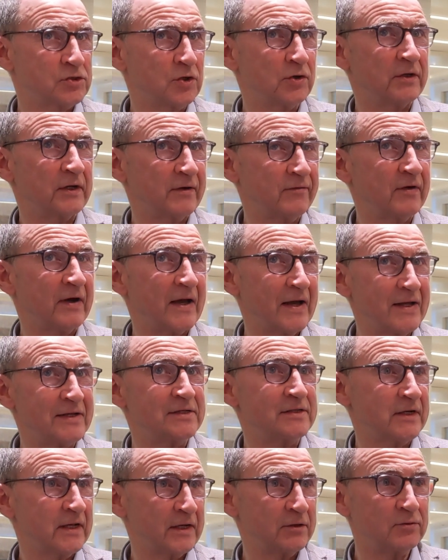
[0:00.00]
John never
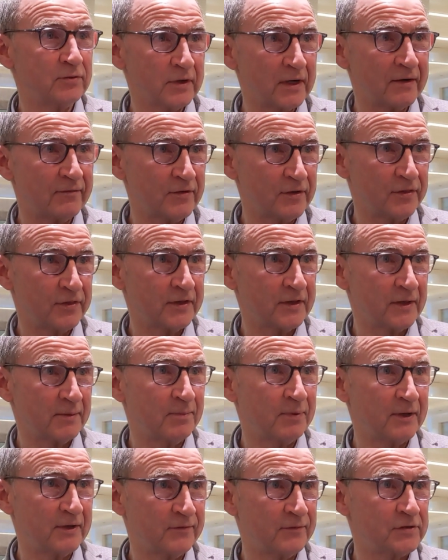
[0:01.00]
actually, I don't ever think he
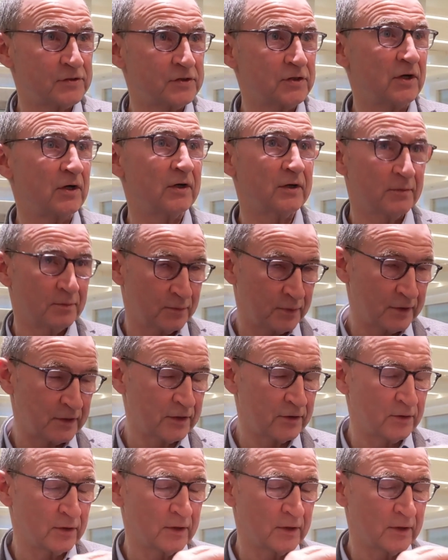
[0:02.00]
played for Scotland, but